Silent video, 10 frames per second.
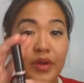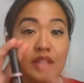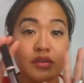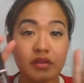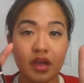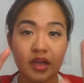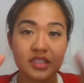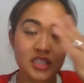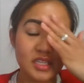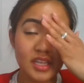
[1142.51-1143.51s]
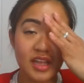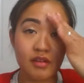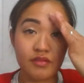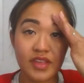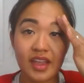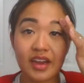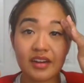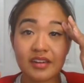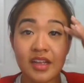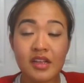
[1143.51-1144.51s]
when you actually have
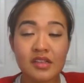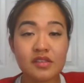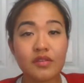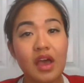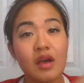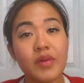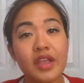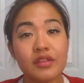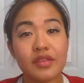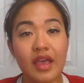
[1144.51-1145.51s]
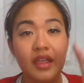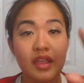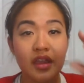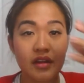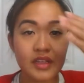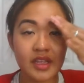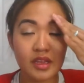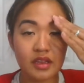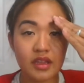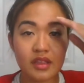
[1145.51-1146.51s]
hair. So that way that hair
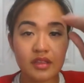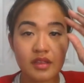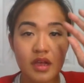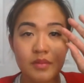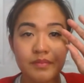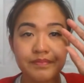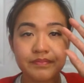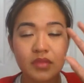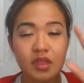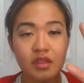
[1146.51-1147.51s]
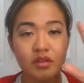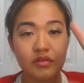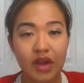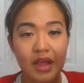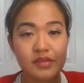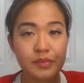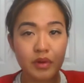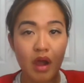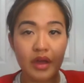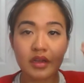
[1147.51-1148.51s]
can grasp the
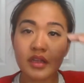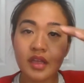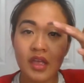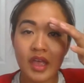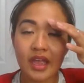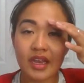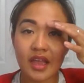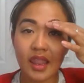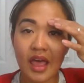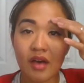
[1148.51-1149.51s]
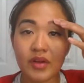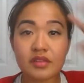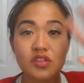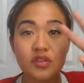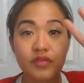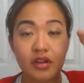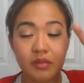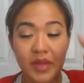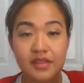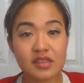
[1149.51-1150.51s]
product and allow it to
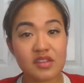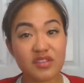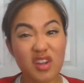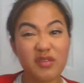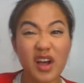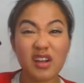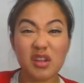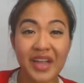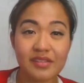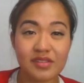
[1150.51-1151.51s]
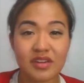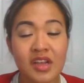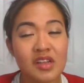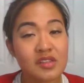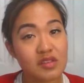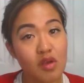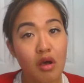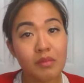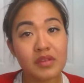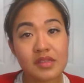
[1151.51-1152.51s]
volumize. This is our volumizer. So it's
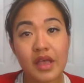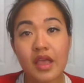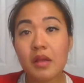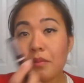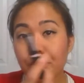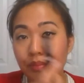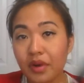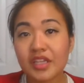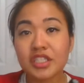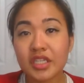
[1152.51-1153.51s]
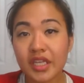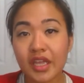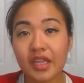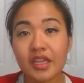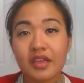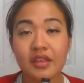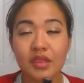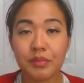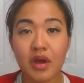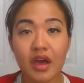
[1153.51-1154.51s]
almost like brushing in
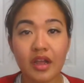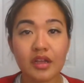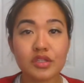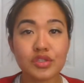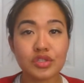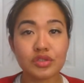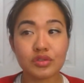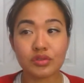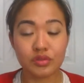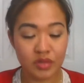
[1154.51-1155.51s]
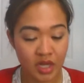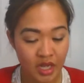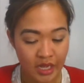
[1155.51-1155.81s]
the product to